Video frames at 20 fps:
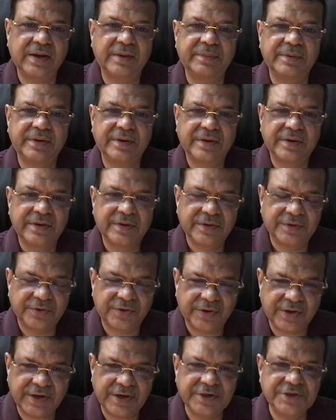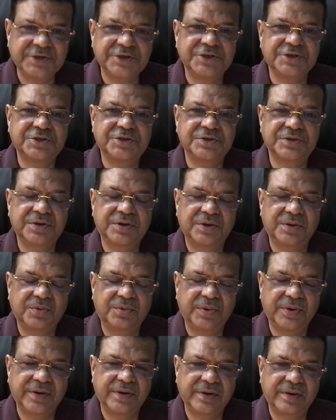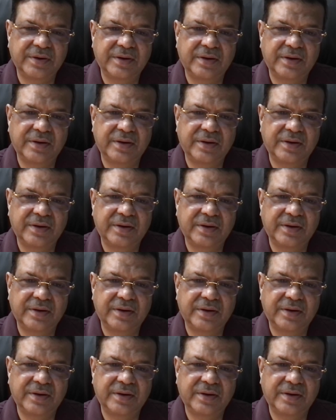I mean, your age is going,